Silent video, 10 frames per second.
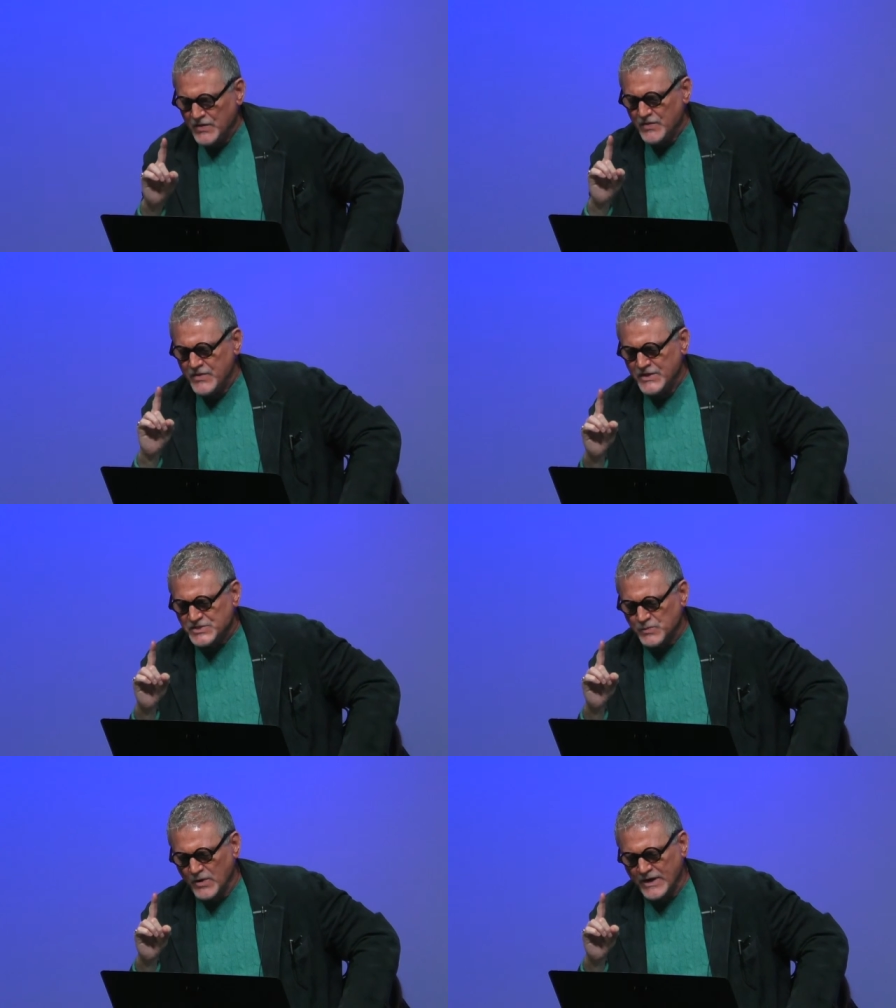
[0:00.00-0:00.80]

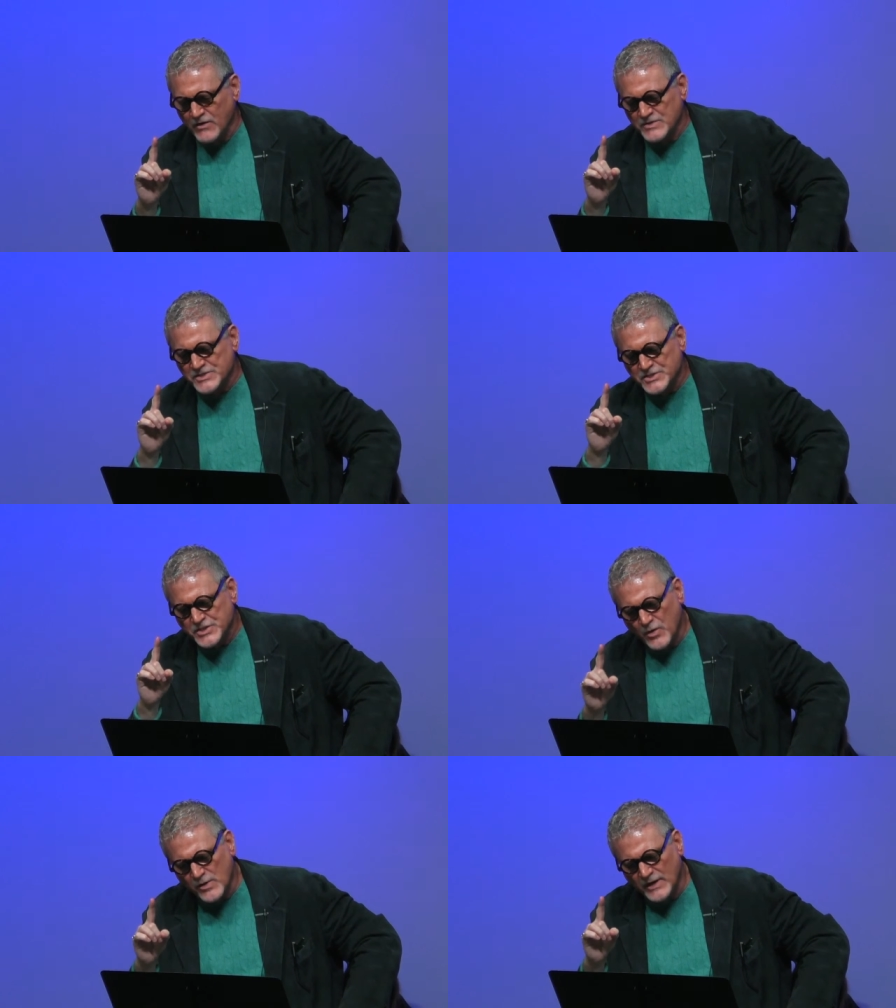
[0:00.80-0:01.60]
This word here is a
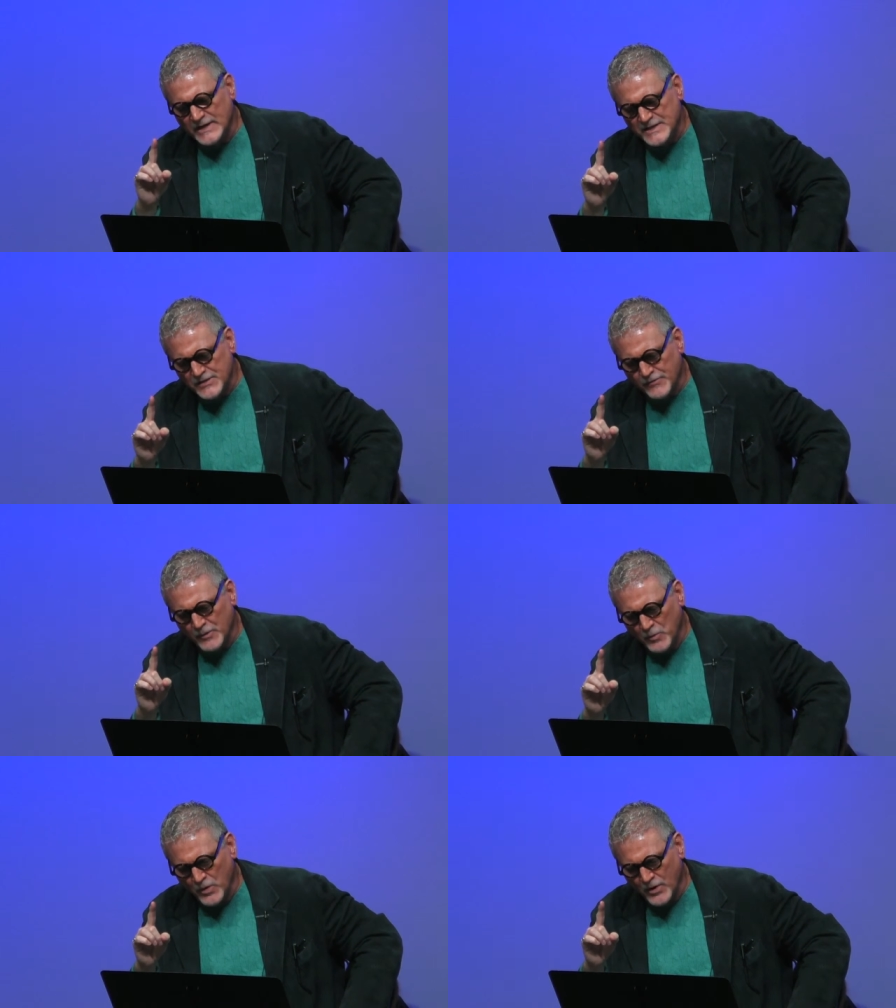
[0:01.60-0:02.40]
totally
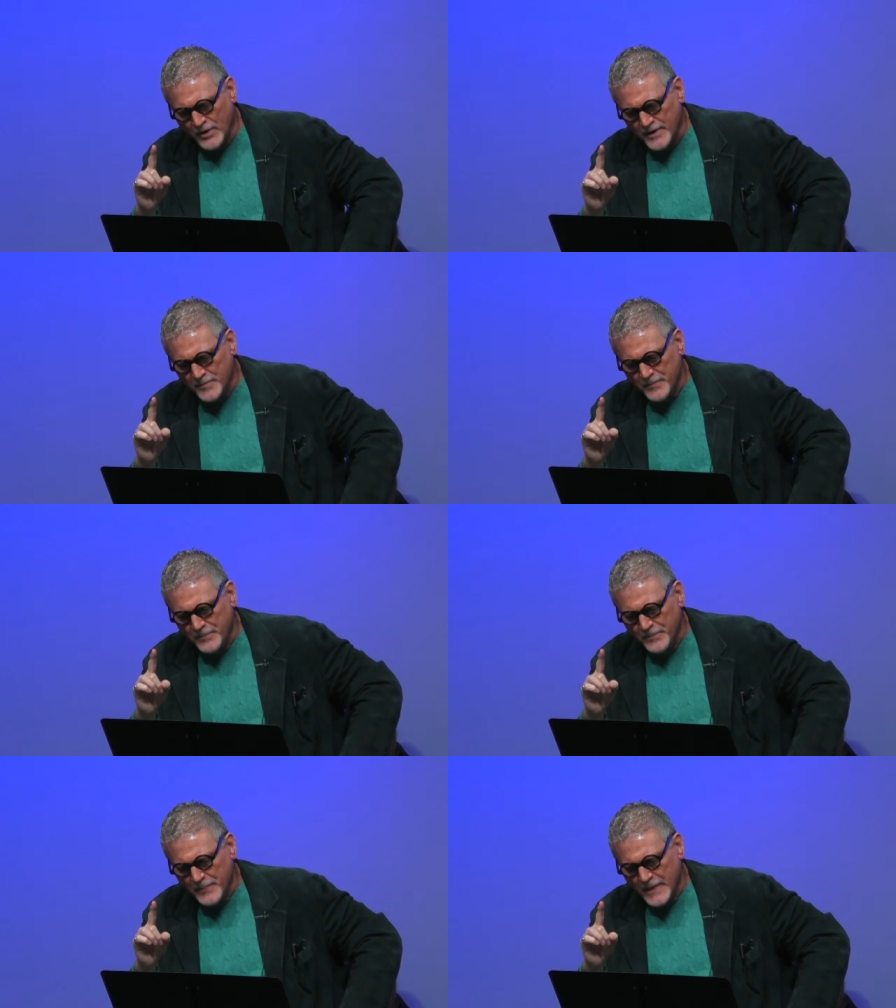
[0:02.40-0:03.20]
different word.
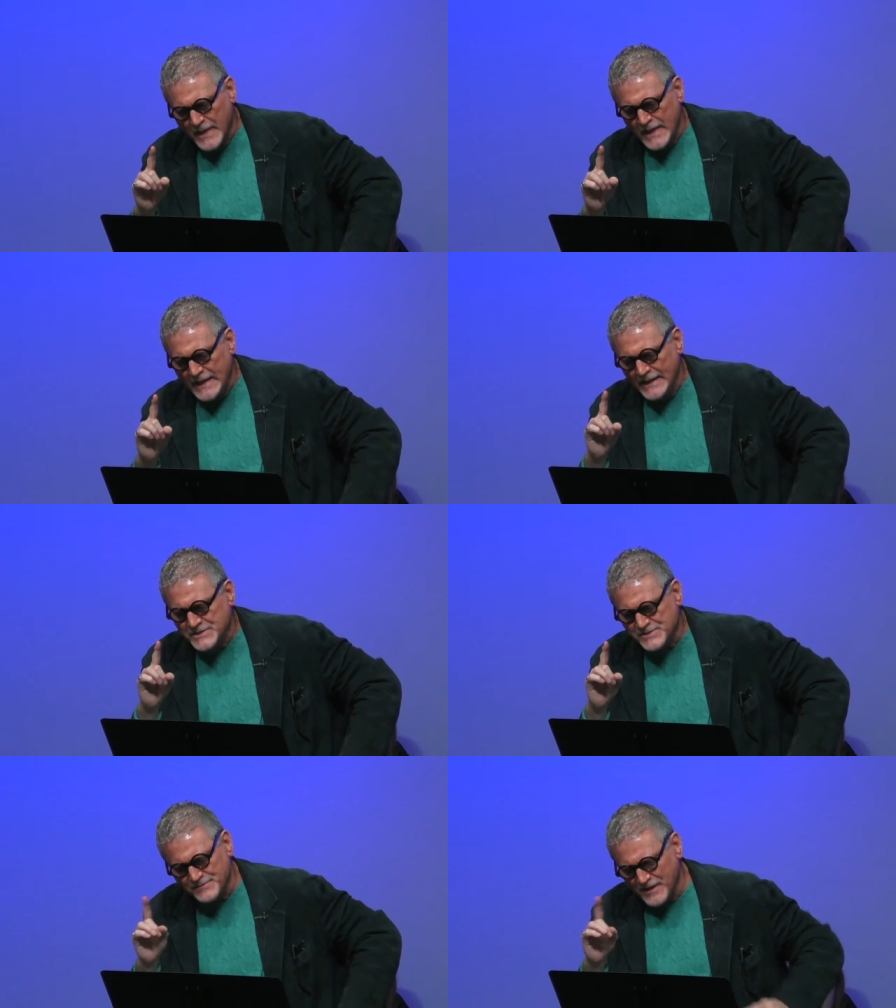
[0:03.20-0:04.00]

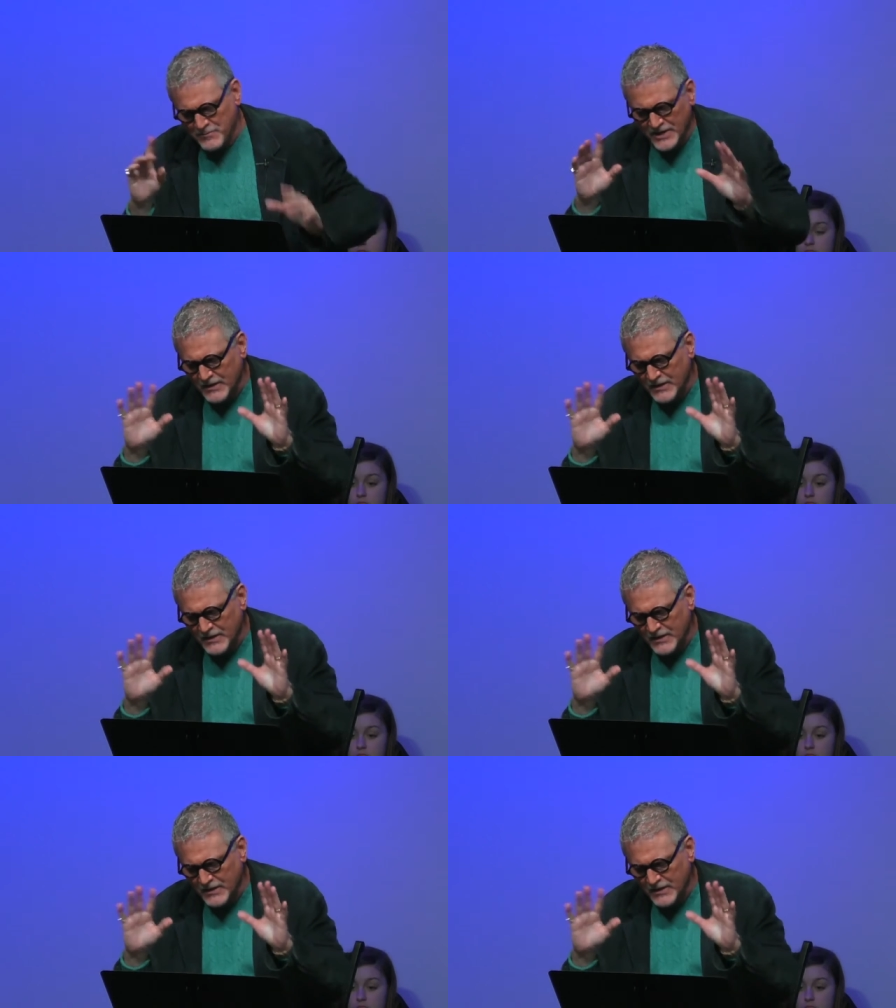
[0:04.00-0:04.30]
It's, I'm going to